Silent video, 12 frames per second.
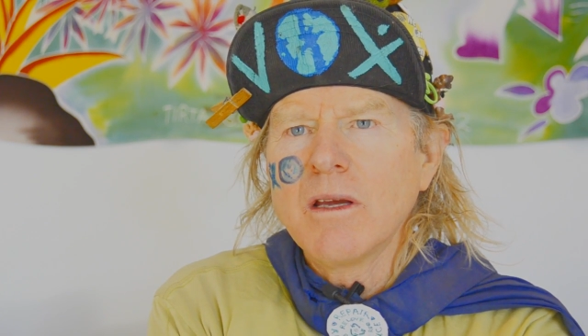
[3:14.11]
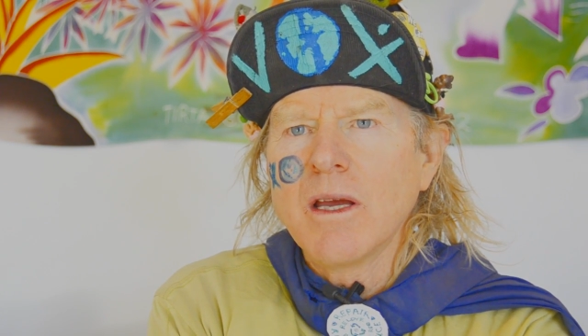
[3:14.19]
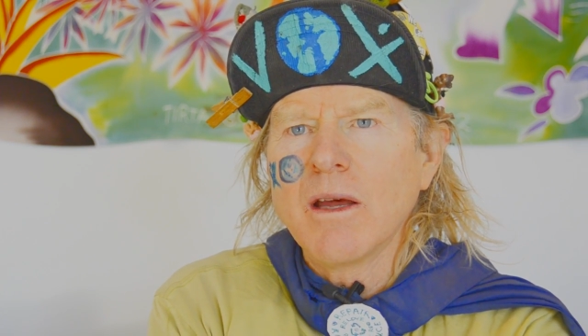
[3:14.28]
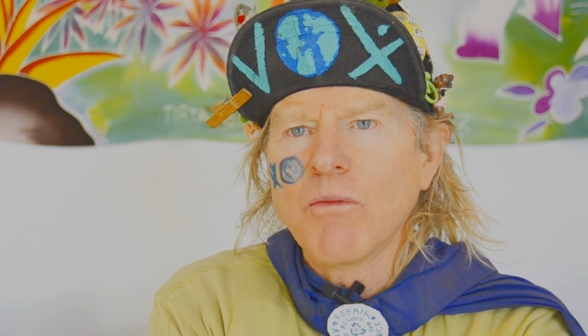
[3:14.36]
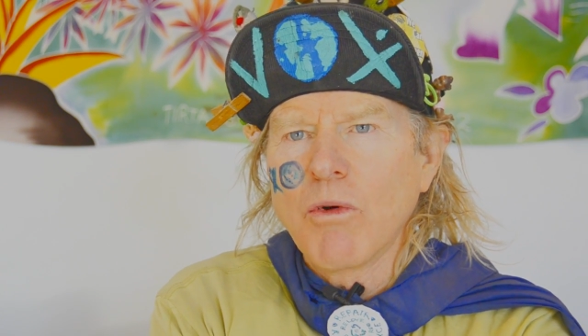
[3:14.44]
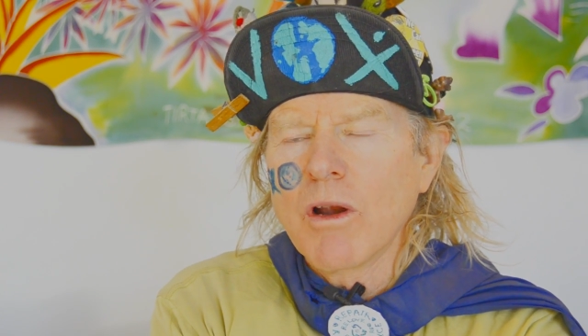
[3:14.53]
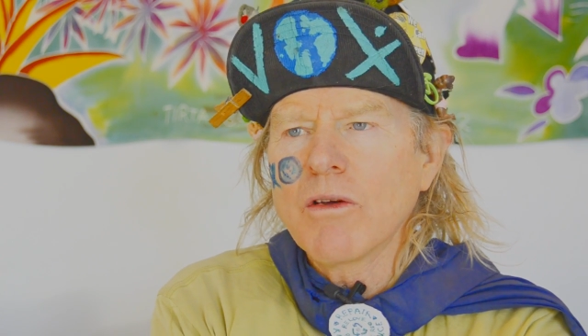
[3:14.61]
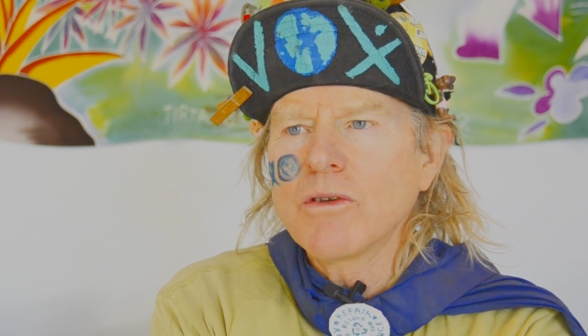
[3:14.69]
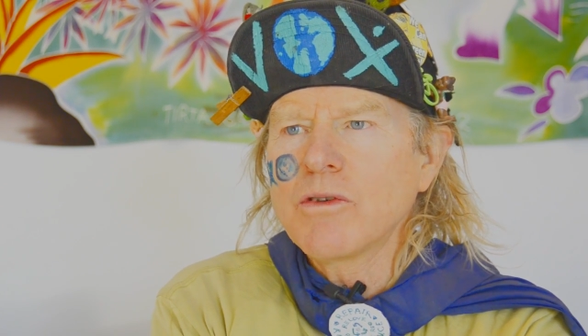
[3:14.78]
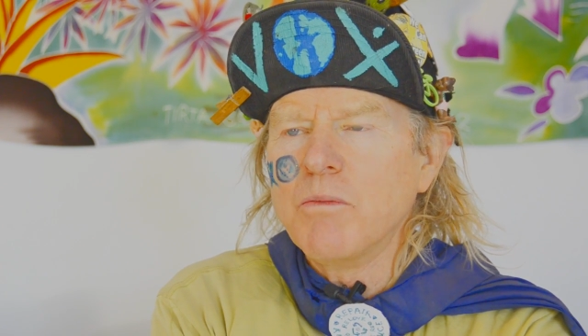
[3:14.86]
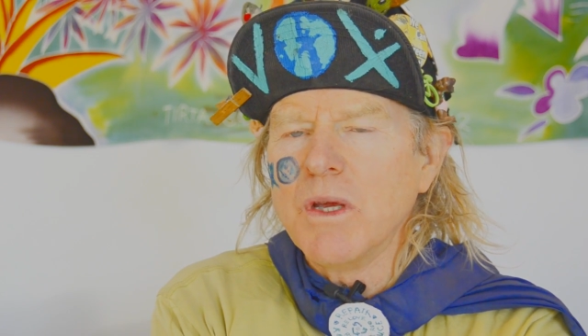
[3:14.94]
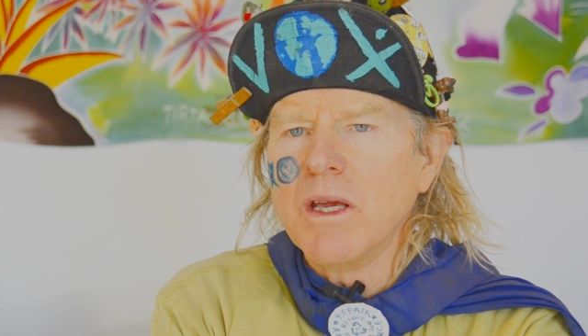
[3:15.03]
And one of
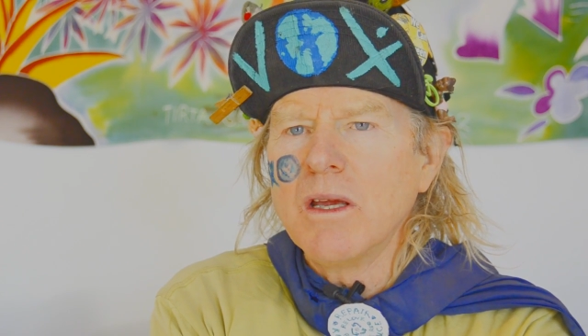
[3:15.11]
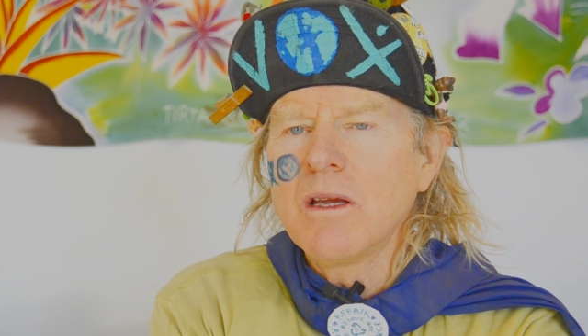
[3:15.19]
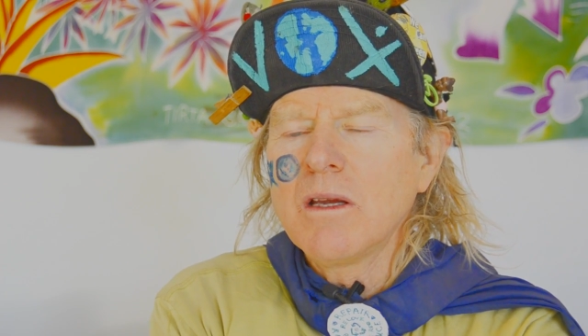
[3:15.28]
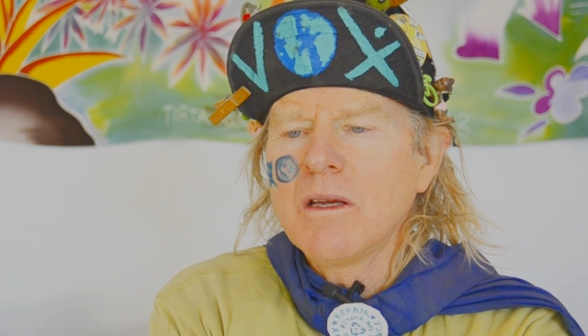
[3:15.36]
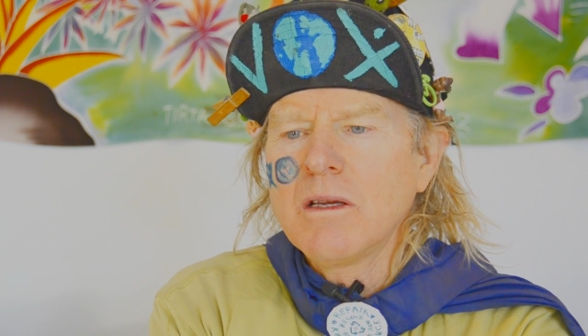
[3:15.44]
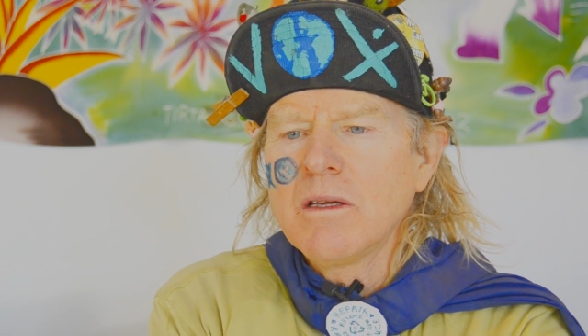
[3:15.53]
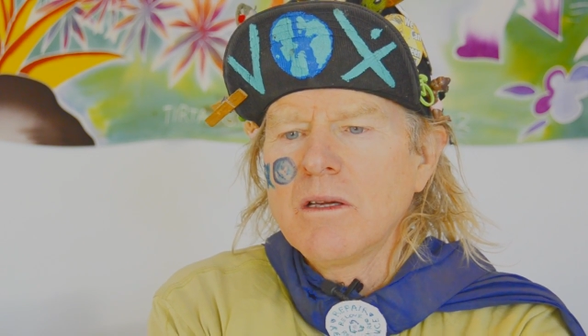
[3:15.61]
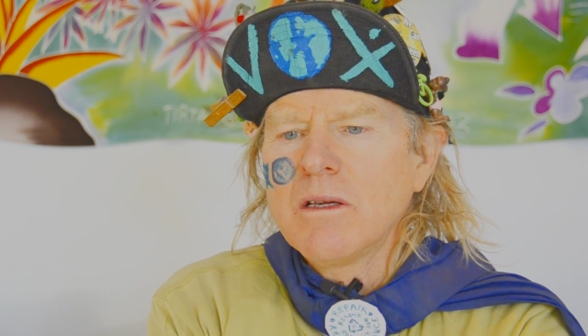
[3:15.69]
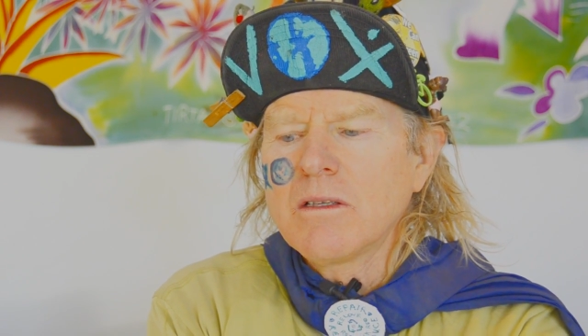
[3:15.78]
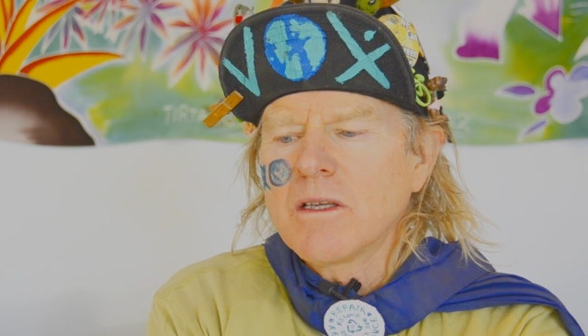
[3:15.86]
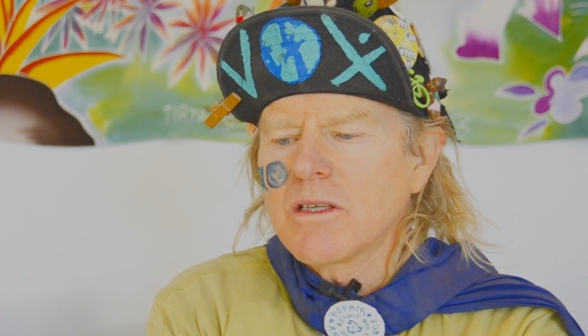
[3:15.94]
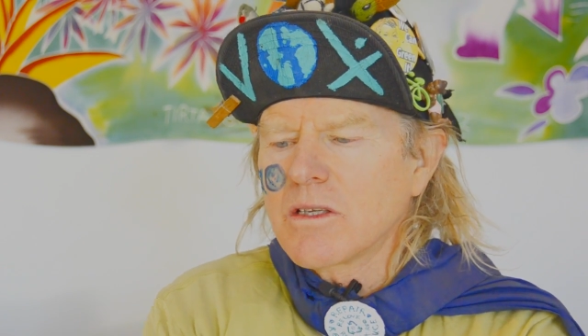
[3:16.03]
those would be
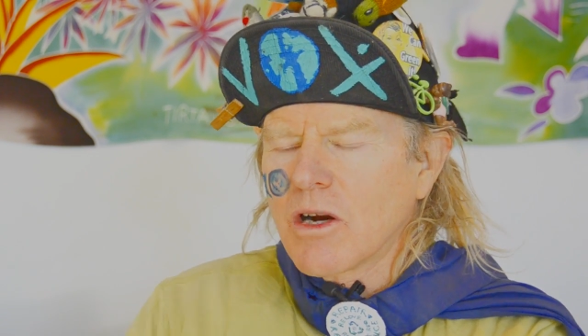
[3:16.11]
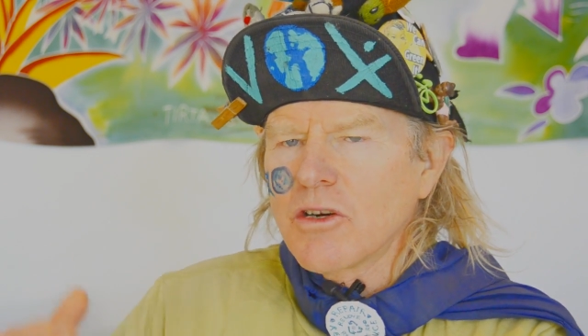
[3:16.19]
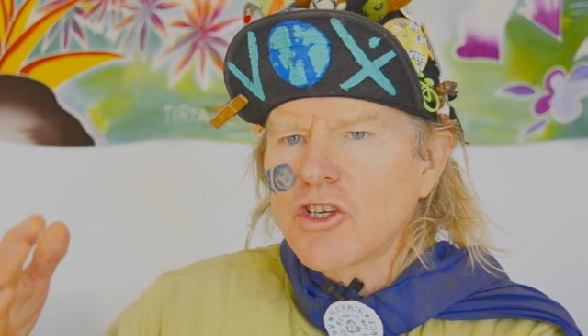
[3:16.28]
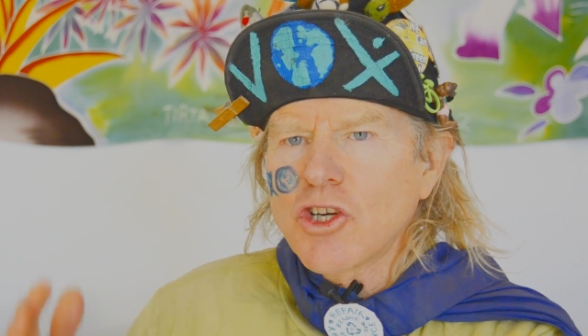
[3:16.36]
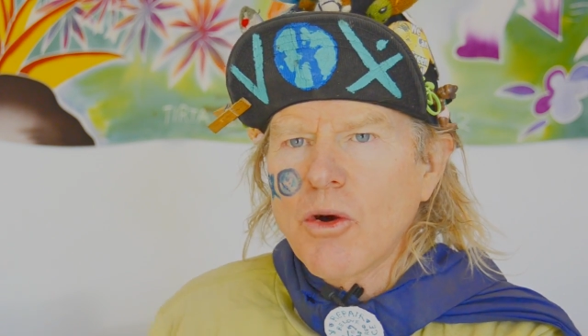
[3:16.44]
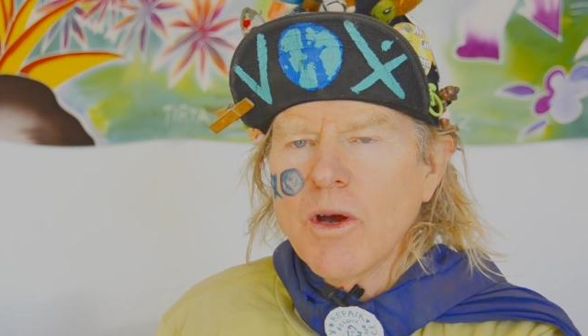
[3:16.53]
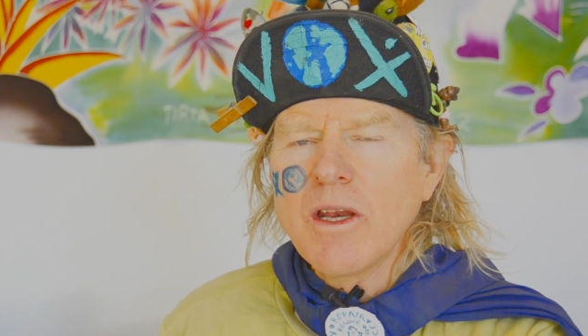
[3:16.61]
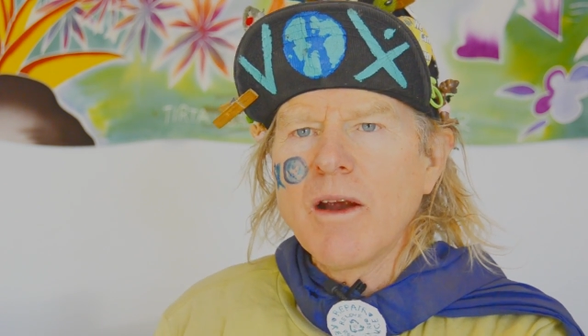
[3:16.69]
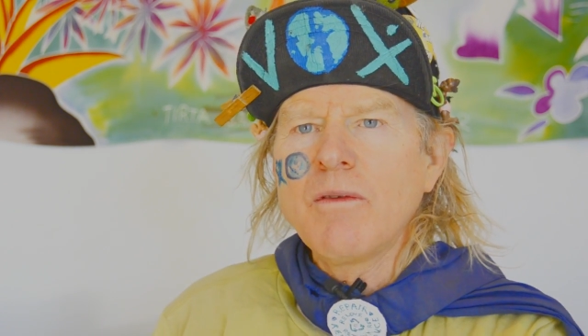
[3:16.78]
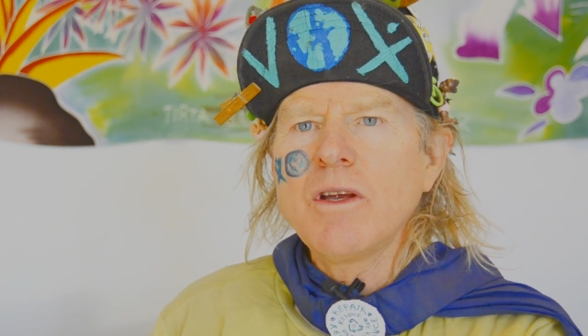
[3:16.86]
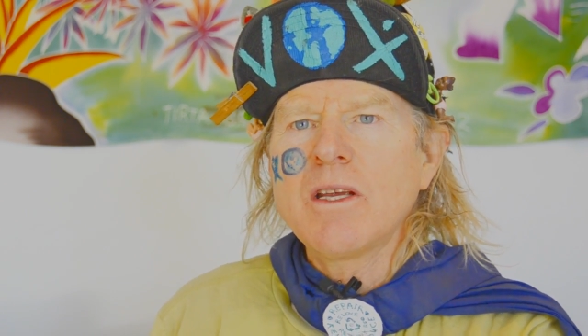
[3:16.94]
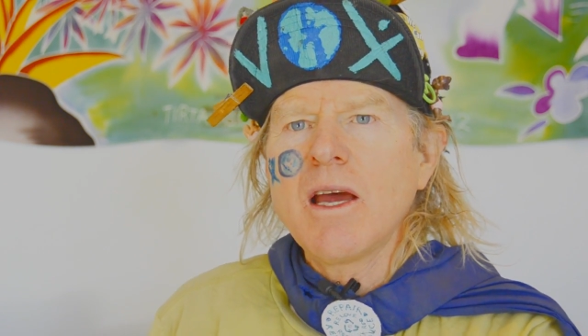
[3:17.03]
to start showing
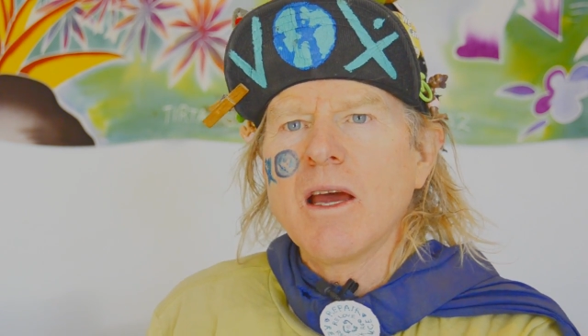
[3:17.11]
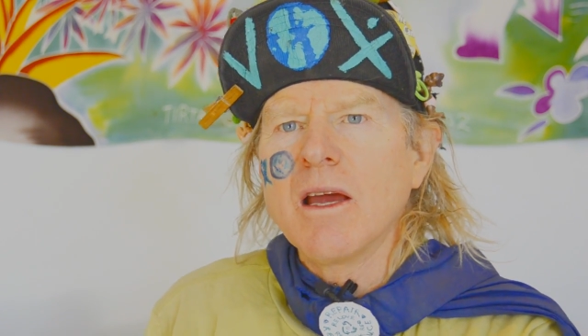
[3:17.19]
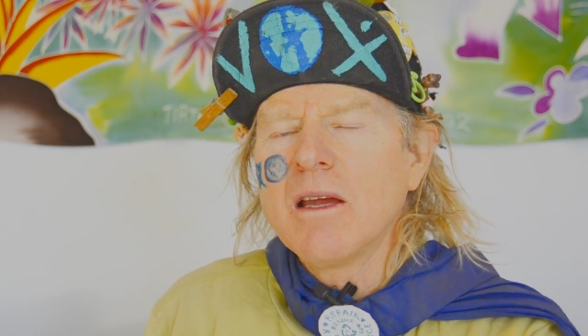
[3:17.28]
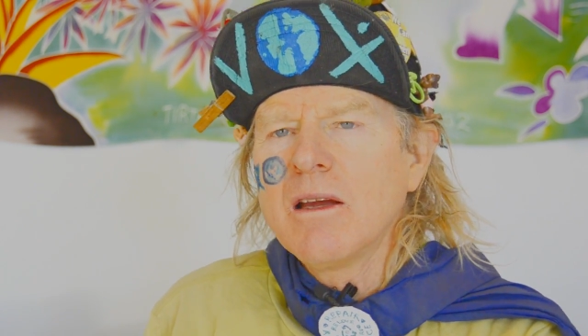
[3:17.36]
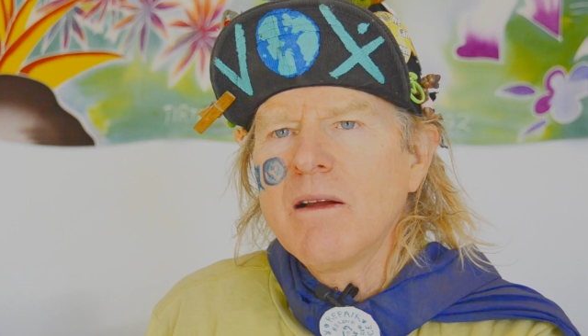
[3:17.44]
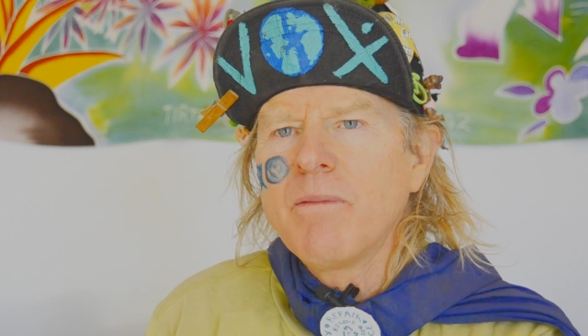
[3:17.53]
every day